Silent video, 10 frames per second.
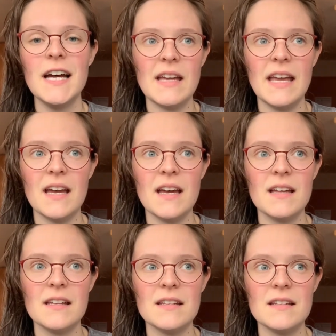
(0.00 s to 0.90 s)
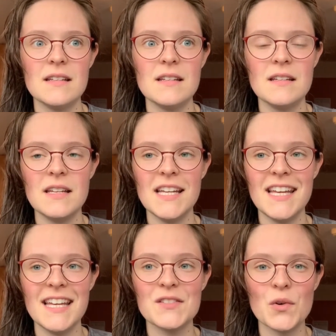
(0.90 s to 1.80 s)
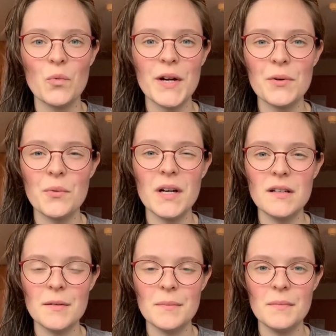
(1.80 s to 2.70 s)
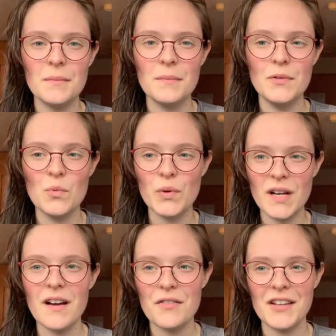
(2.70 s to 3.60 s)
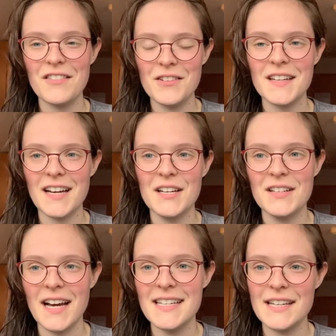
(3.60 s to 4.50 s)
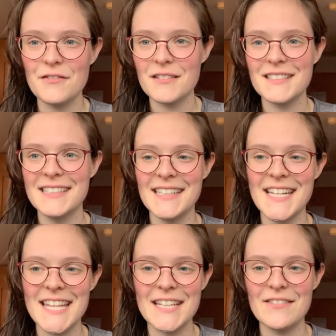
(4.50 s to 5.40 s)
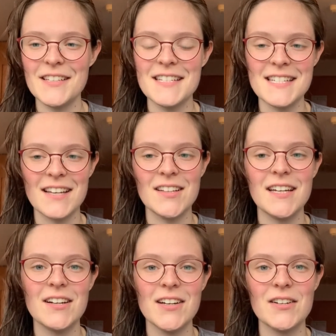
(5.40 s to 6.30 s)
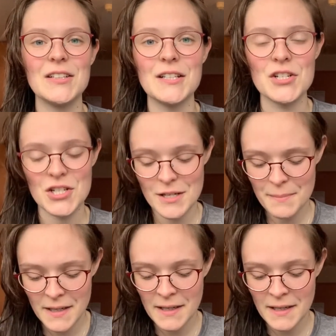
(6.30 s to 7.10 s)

and it's a weird one. You would not think of it. I definitely didn't think of it until I got on the ship.